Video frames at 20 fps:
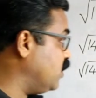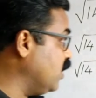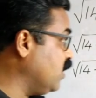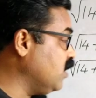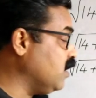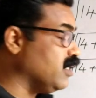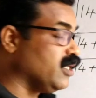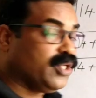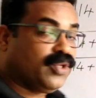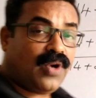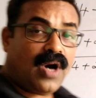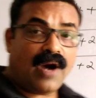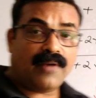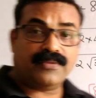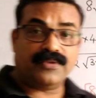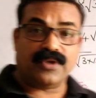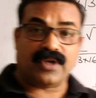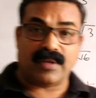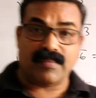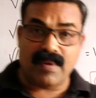thing you
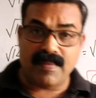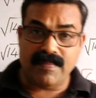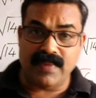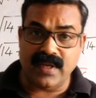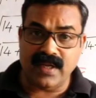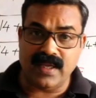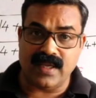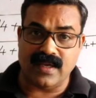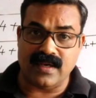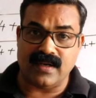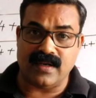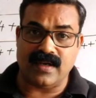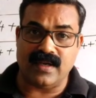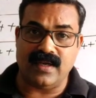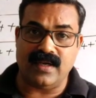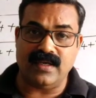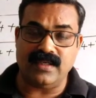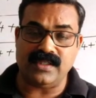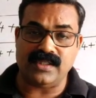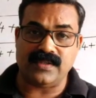have to remember here
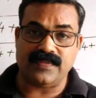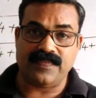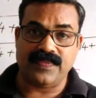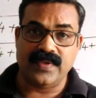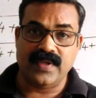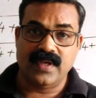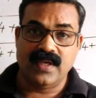is,